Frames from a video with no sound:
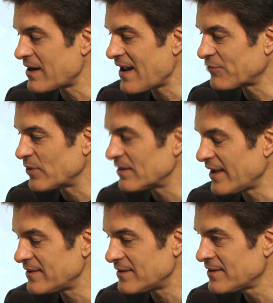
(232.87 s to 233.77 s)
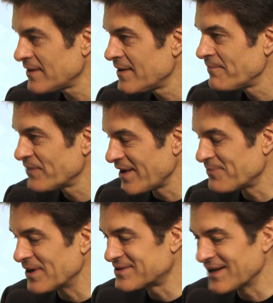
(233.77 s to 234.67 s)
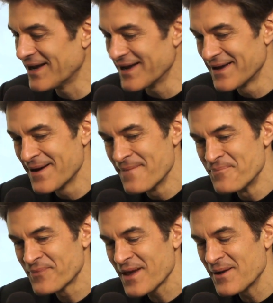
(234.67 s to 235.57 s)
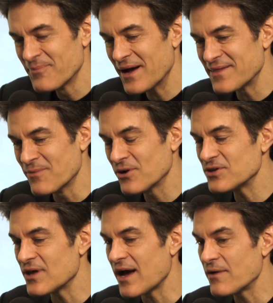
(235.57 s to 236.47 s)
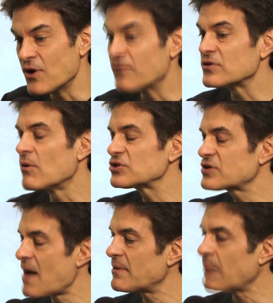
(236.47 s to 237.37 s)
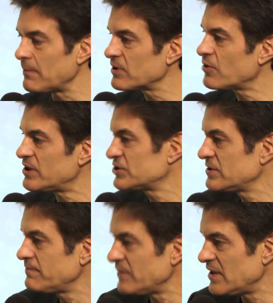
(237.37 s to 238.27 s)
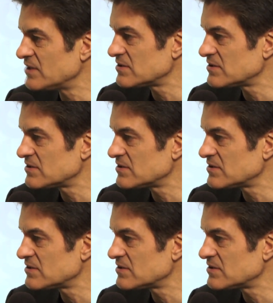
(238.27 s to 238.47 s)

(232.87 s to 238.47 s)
it after we had landed. Yeah, but the most common public question is